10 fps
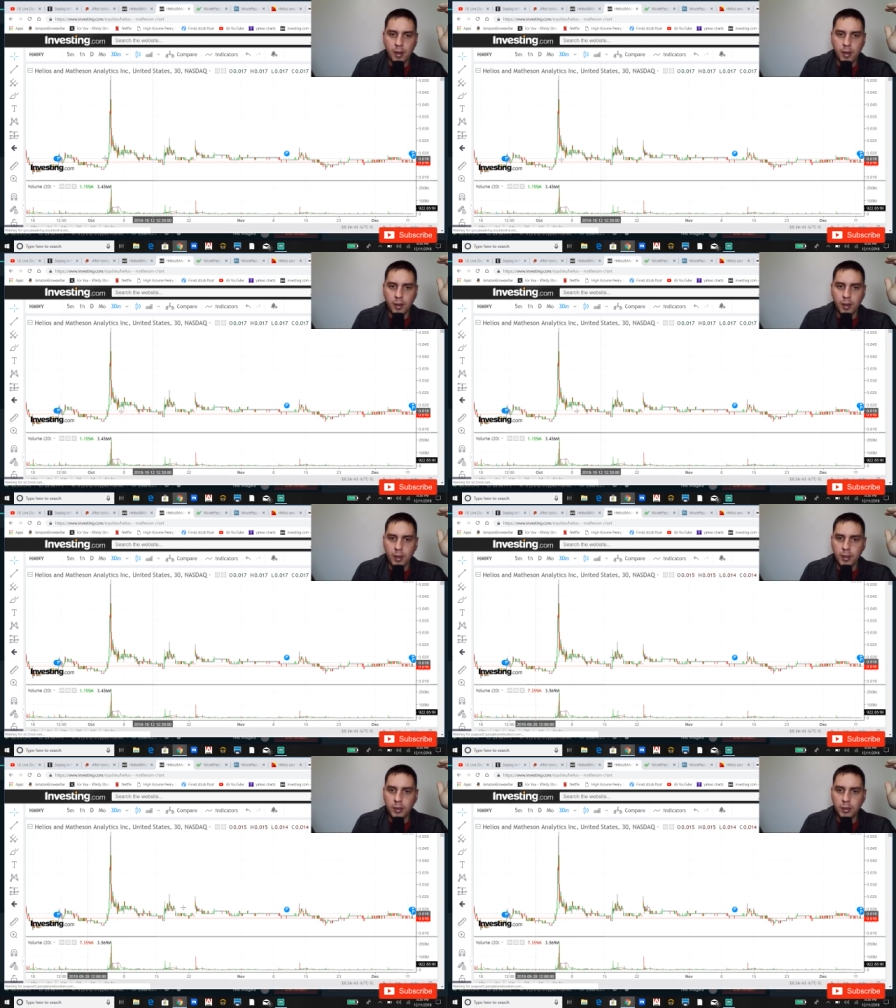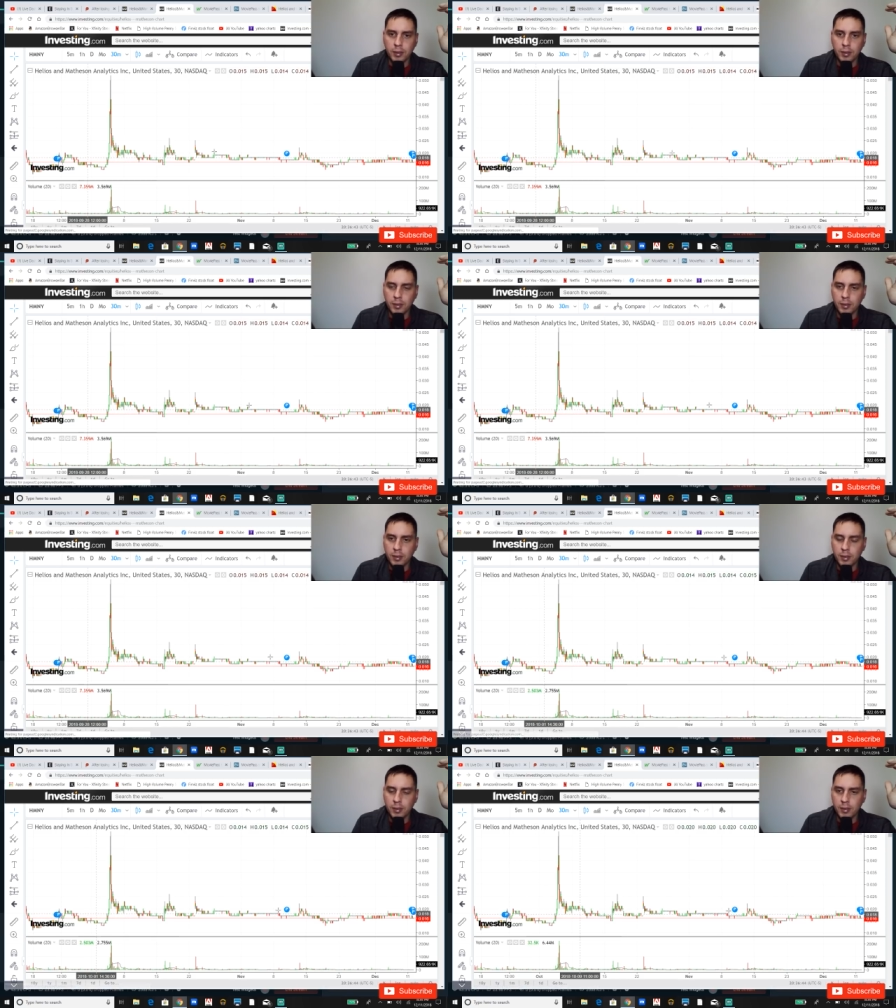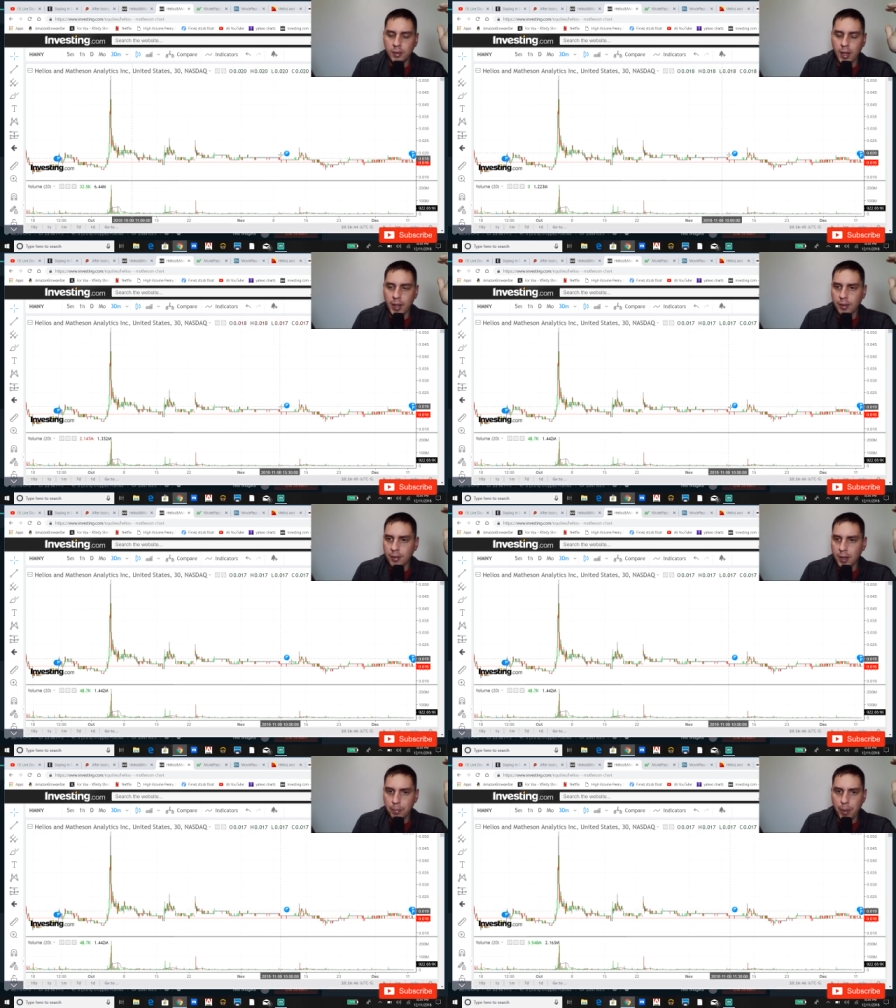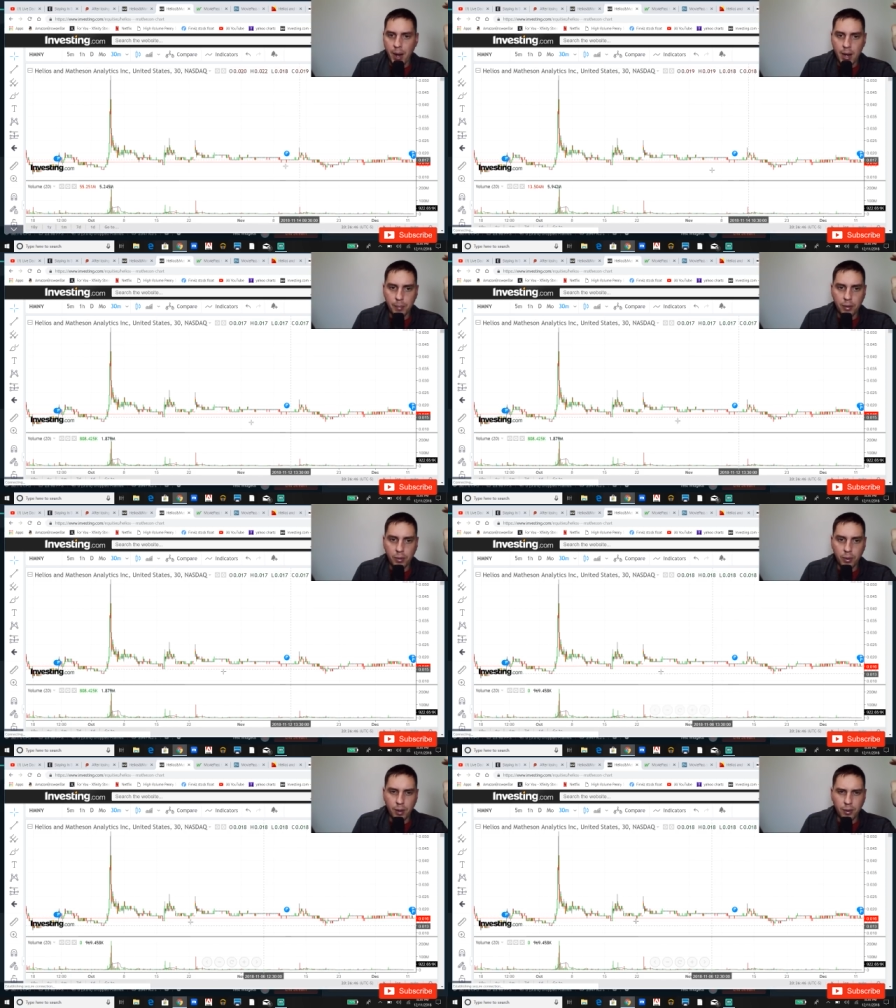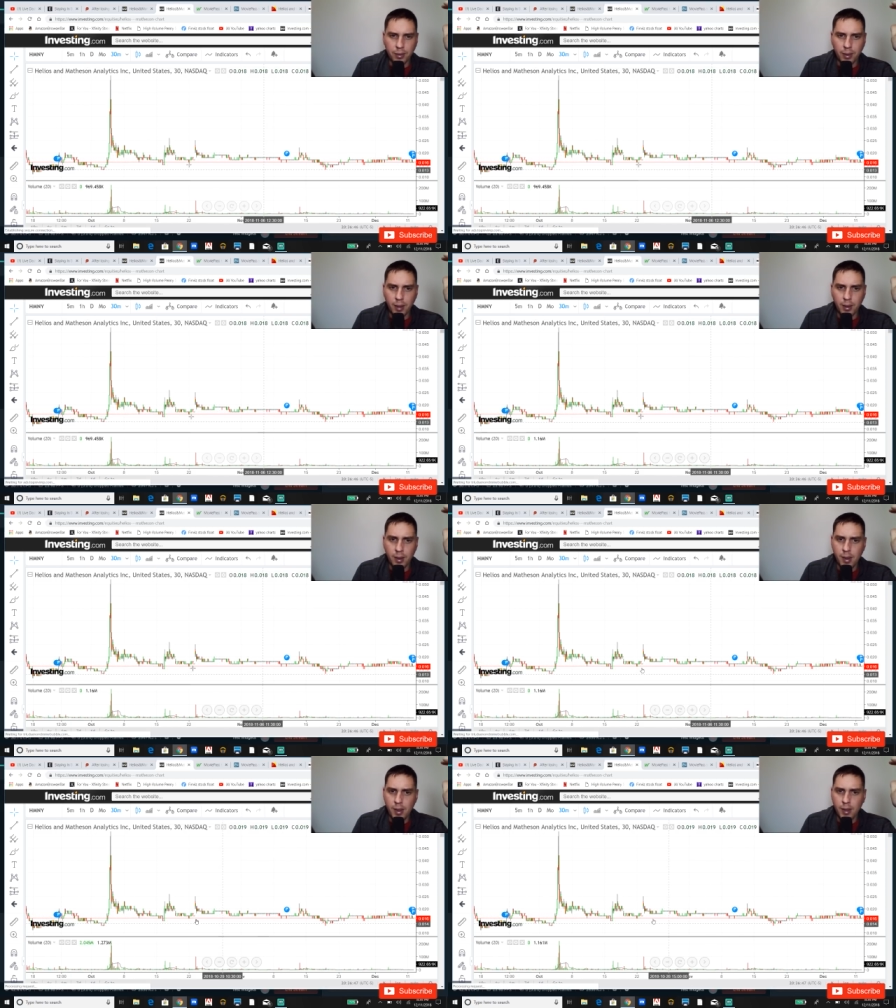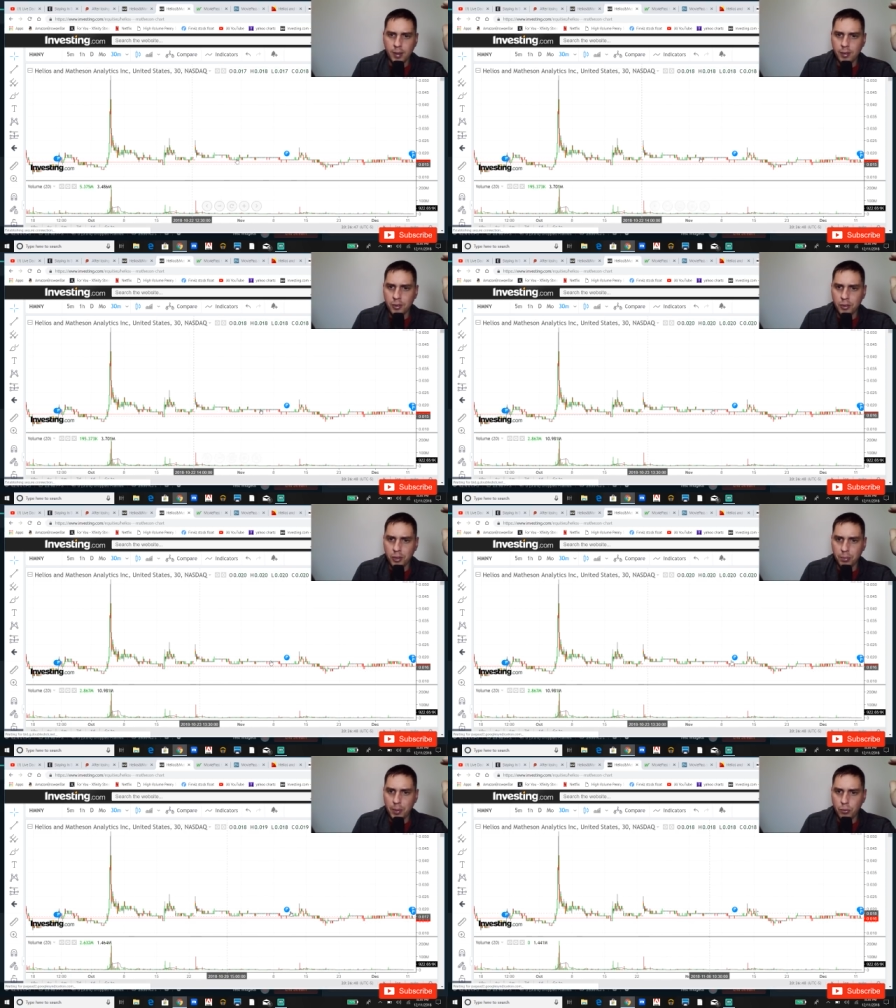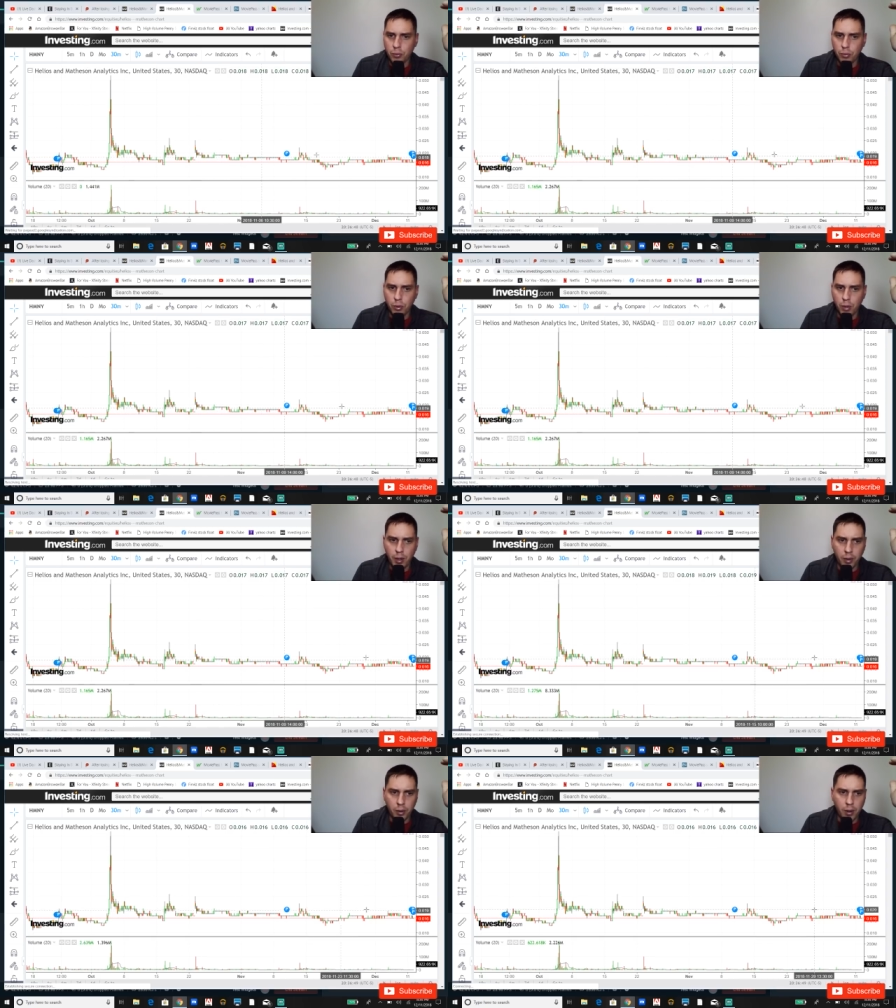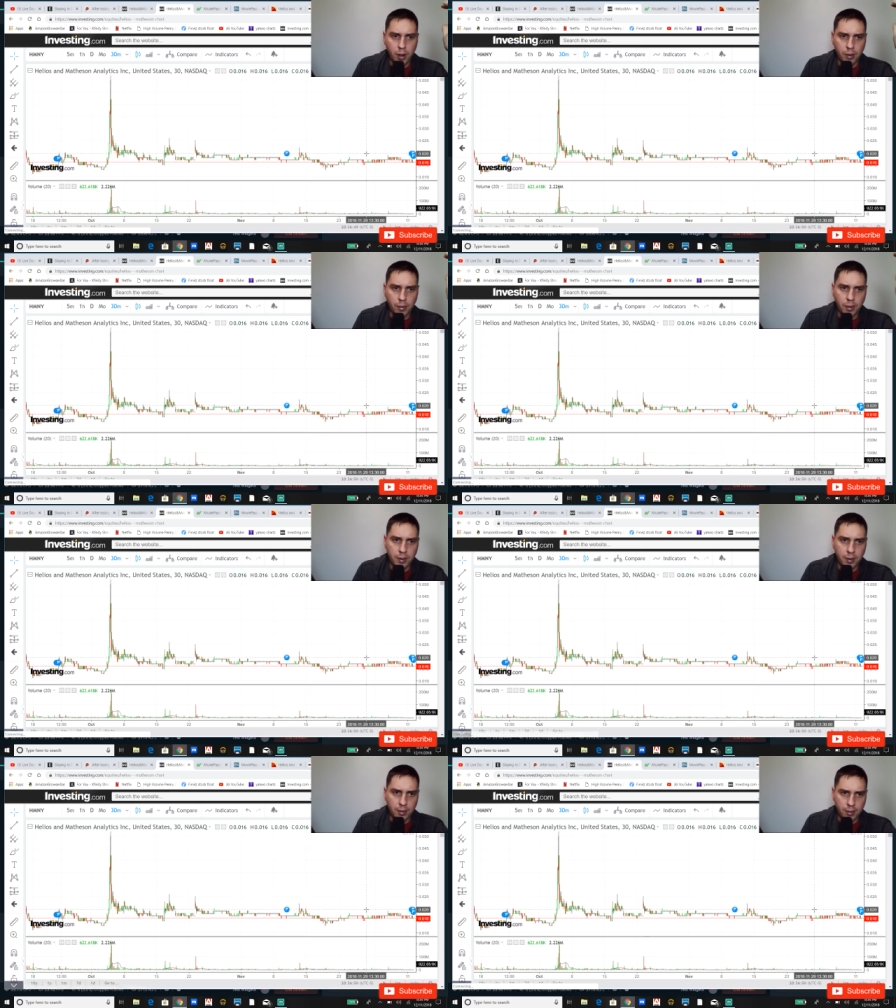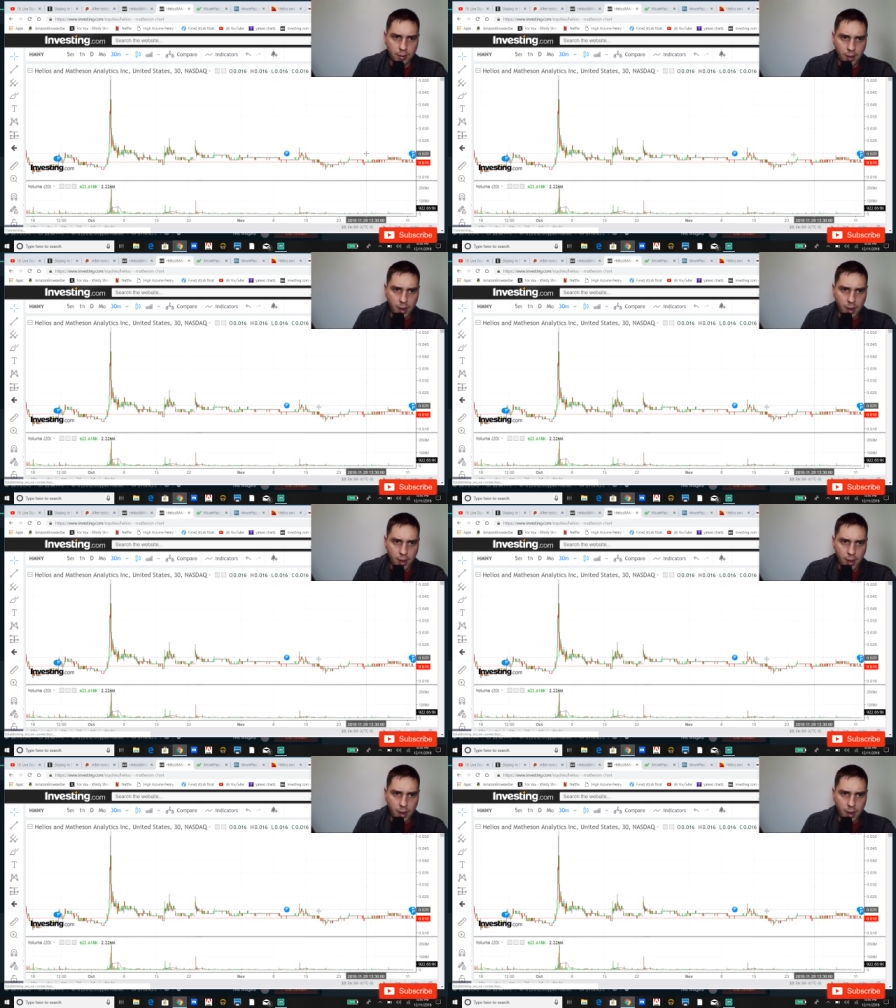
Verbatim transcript: Look at it. It just, I guess it hit bottom. That's what it looks like, because it's just been running across ever since,